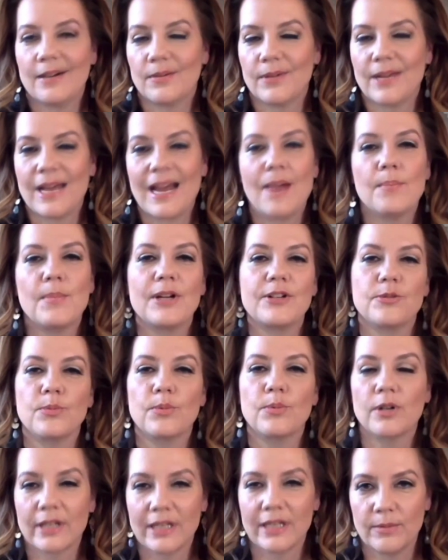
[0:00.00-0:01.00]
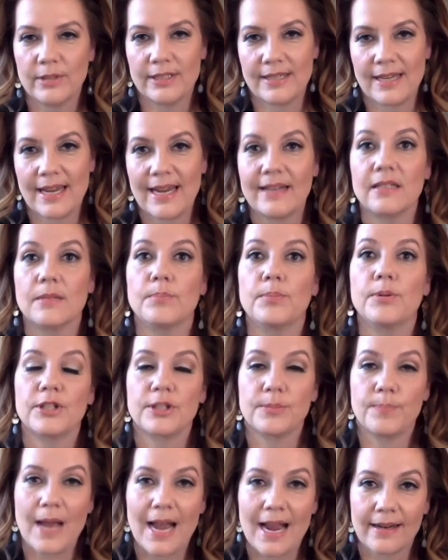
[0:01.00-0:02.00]
how much work it would take to
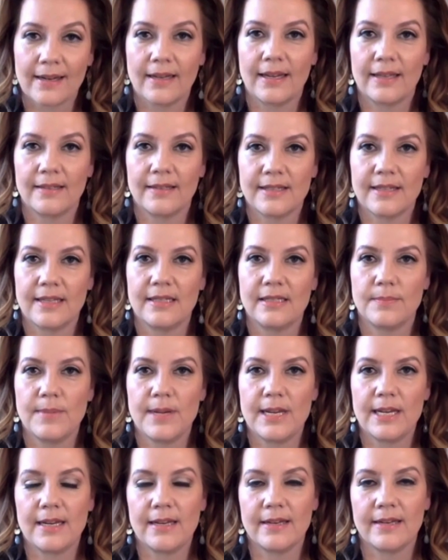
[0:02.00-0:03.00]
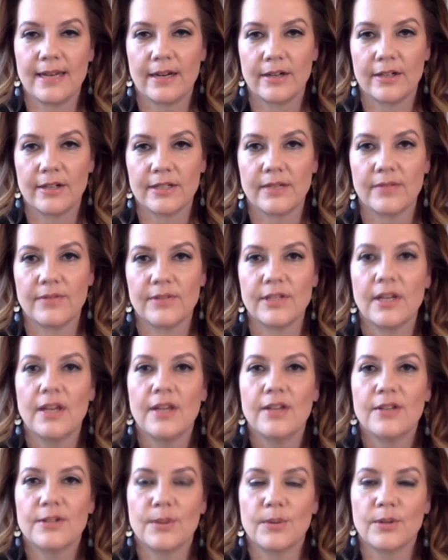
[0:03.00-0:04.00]
push back against these media narratives.
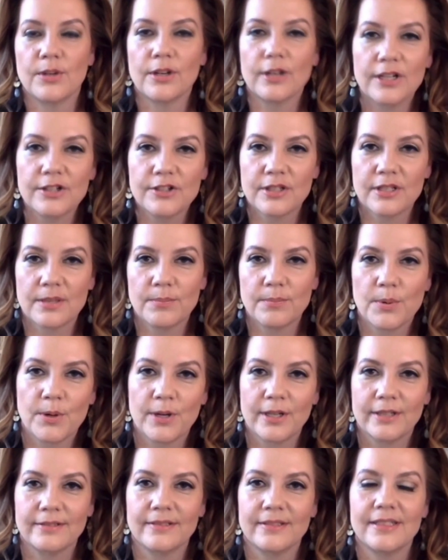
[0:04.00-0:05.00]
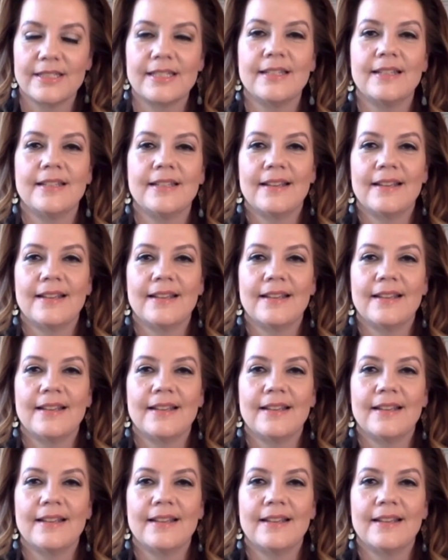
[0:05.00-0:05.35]
So courage is important.